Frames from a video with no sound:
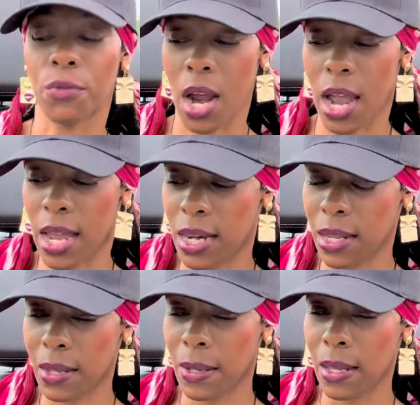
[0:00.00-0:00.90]
right?
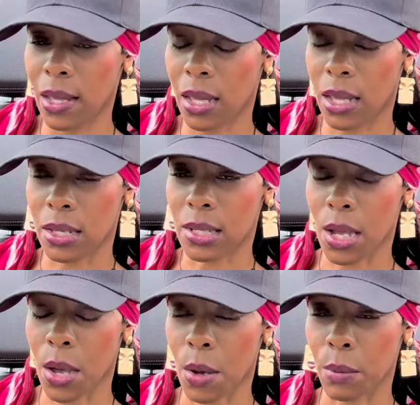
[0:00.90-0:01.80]
It's
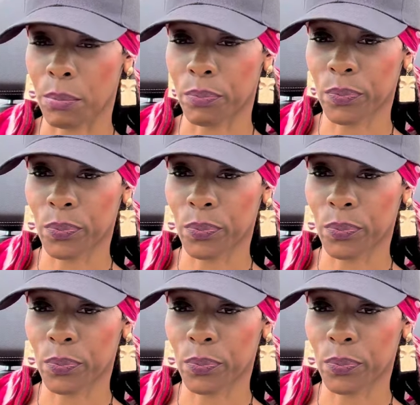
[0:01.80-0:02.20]
I